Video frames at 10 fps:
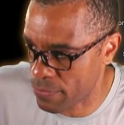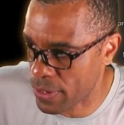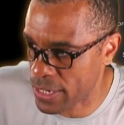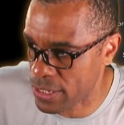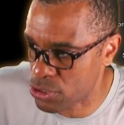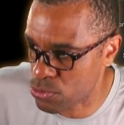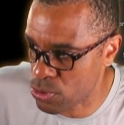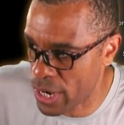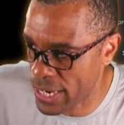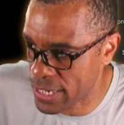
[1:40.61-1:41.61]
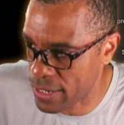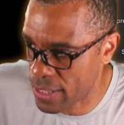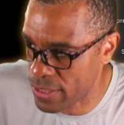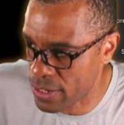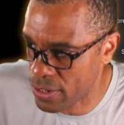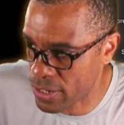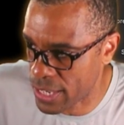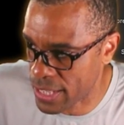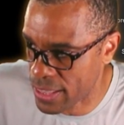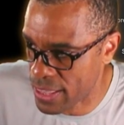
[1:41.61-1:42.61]
If I can drag it on there
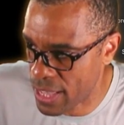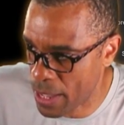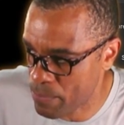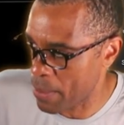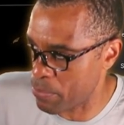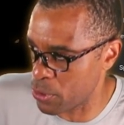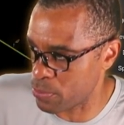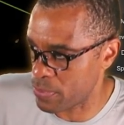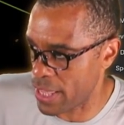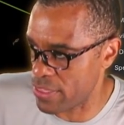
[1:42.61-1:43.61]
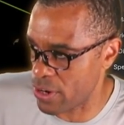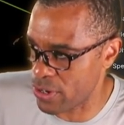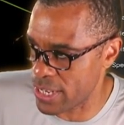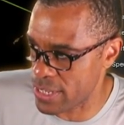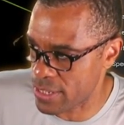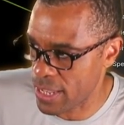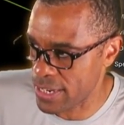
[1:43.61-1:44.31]
like that, boom, and there it is.